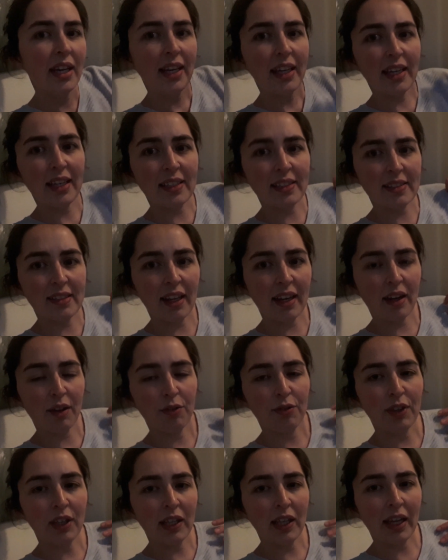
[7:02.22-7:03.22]
is that I
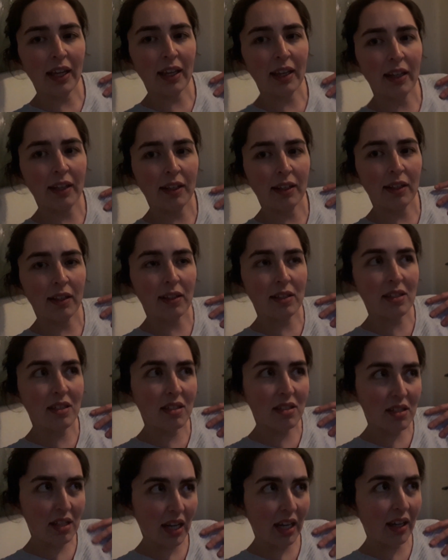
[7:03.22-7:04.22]
feel like a little
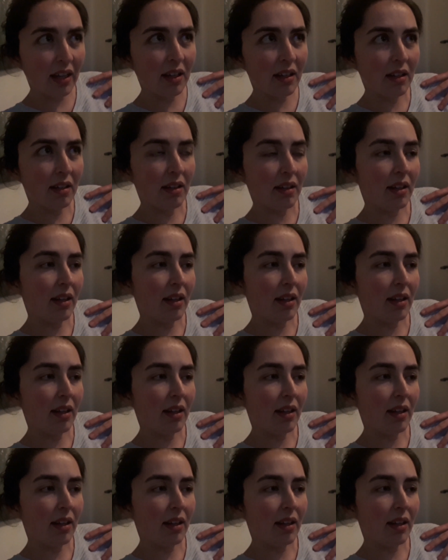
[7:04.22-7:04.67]
sting